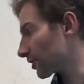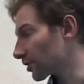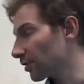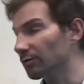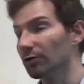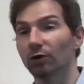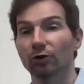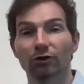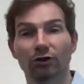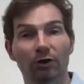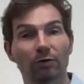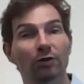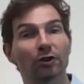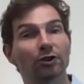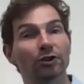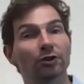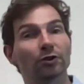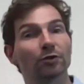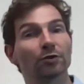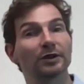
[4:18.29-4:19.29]
example,
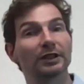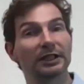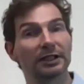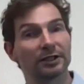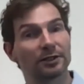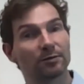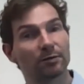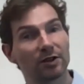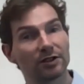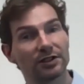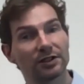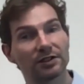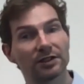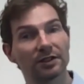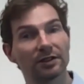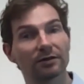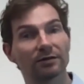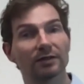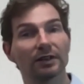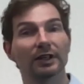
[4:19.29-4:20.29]
W is
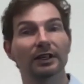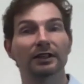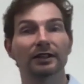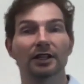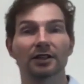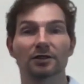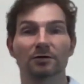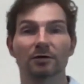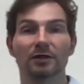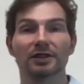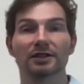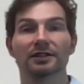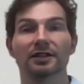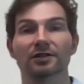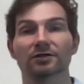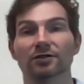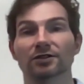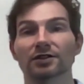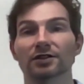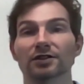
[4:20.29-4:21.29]
positive, that means
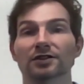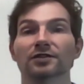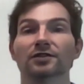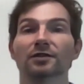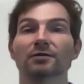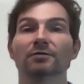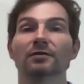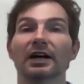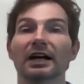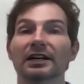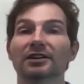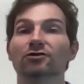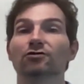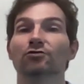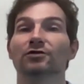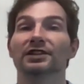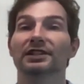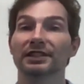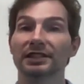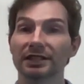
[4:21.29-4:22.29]
that the system has
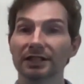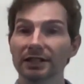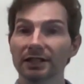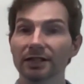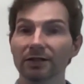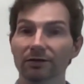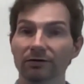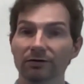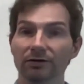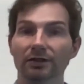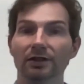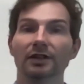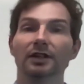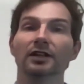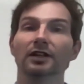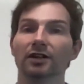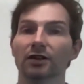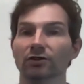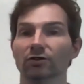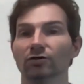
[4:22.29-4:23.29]
received
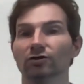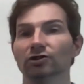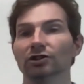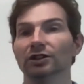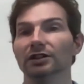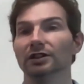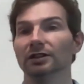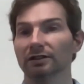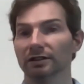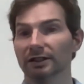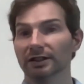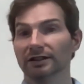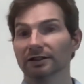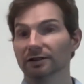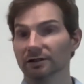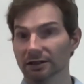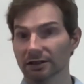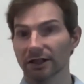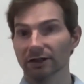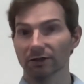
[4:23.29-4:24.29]
energy
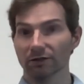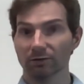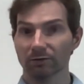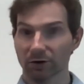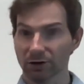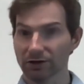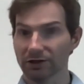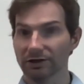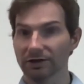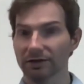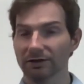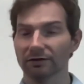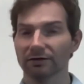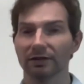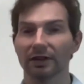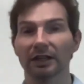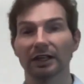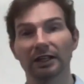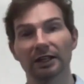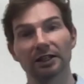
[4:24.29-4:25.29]
that is kind of positive.
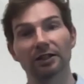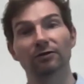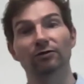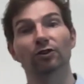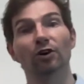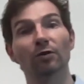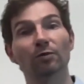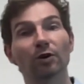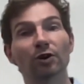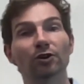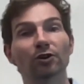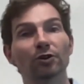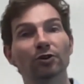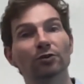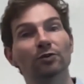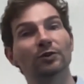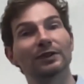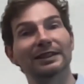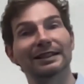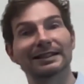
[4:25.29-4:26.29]
If
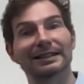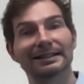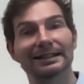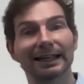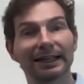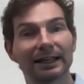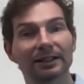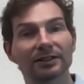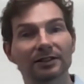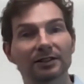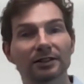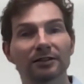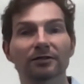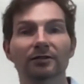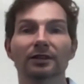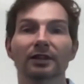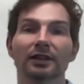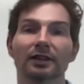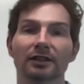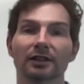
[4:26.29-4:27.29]
W is
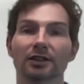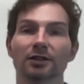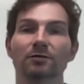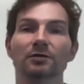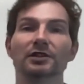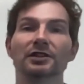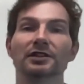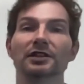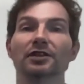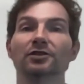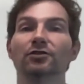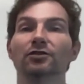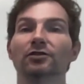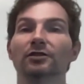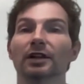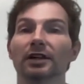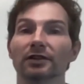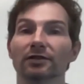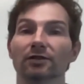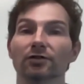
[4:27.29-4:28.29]
negative, that means that
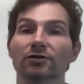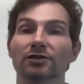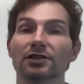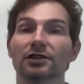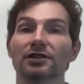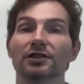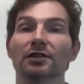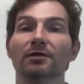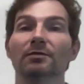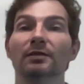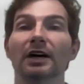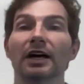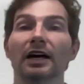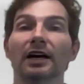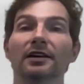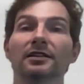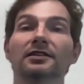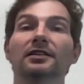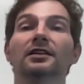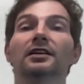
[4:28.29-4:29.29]
the system
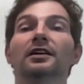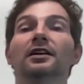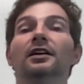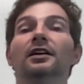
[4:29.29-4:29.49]
has